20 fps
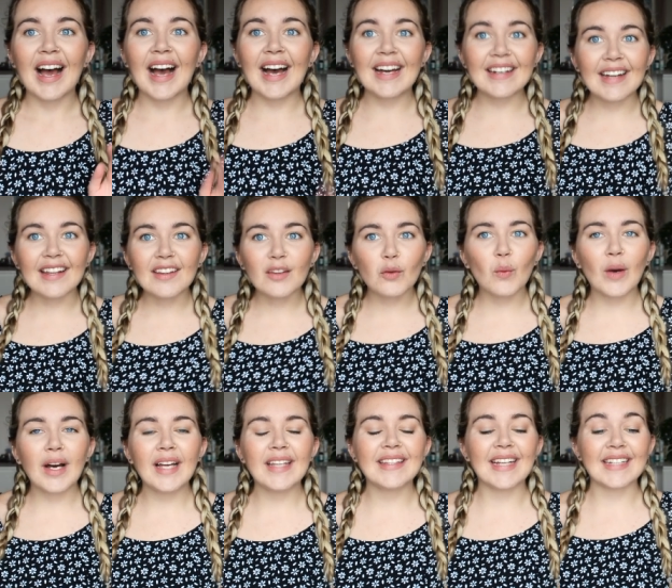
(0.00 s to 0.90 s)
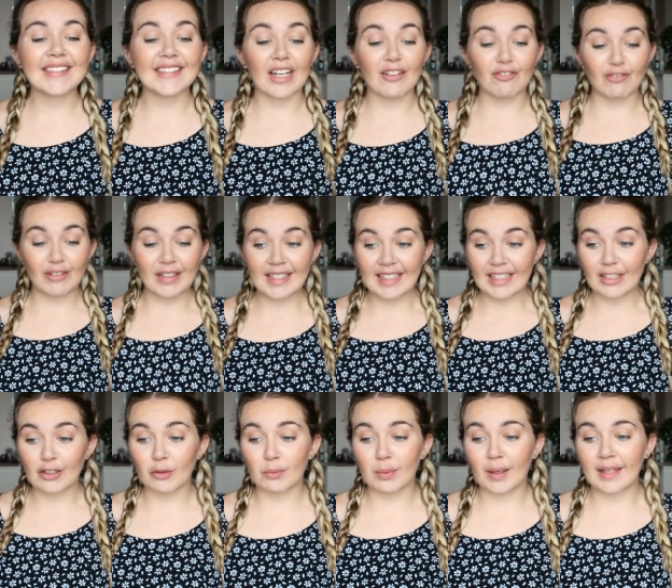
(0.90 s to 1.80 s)
Another one that's a really
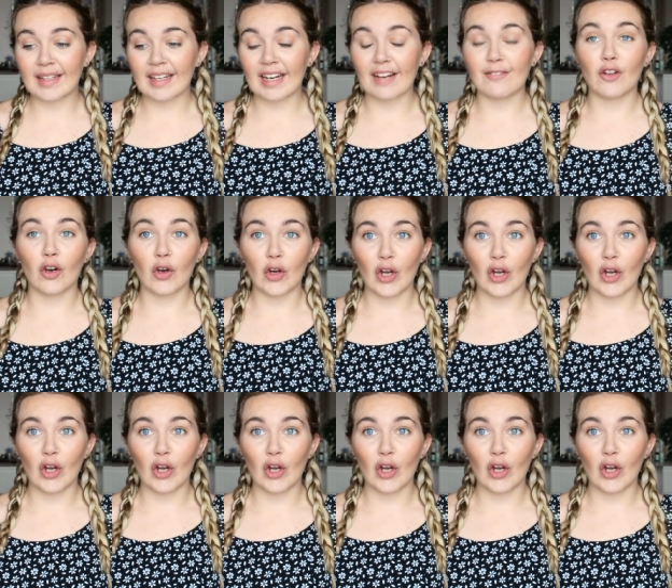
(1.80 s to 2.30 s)
good one that I've not